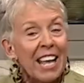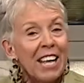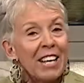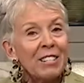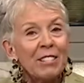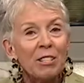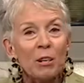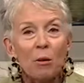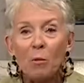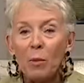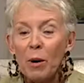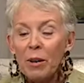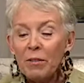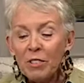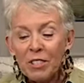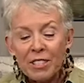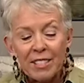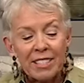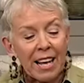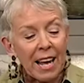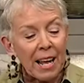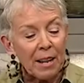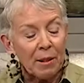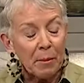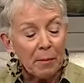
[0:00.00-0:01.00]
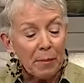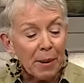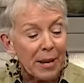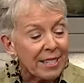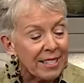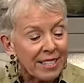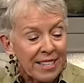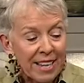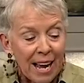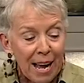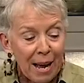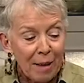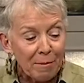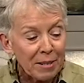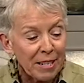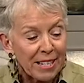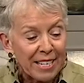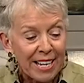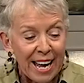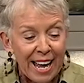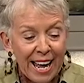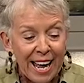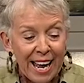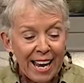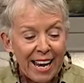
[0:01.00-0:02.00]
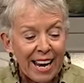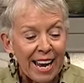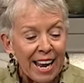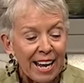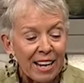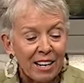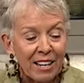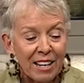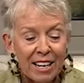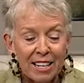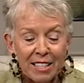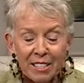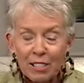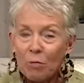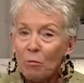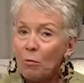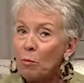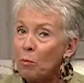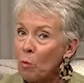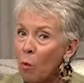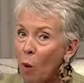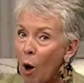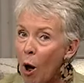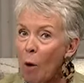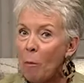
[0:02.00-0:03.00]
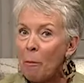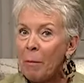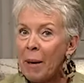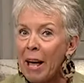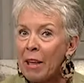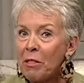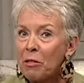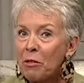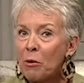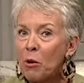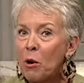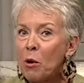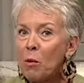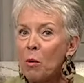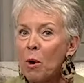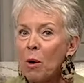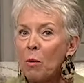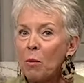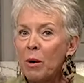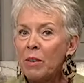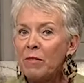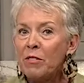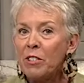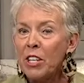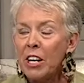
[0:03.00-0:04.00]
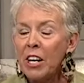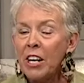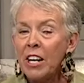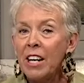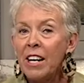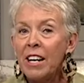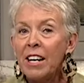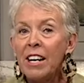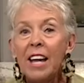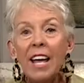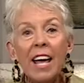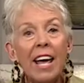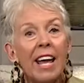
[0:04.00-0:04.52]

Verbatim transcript: So we've just had the best time today, and let's walk back through what we've done.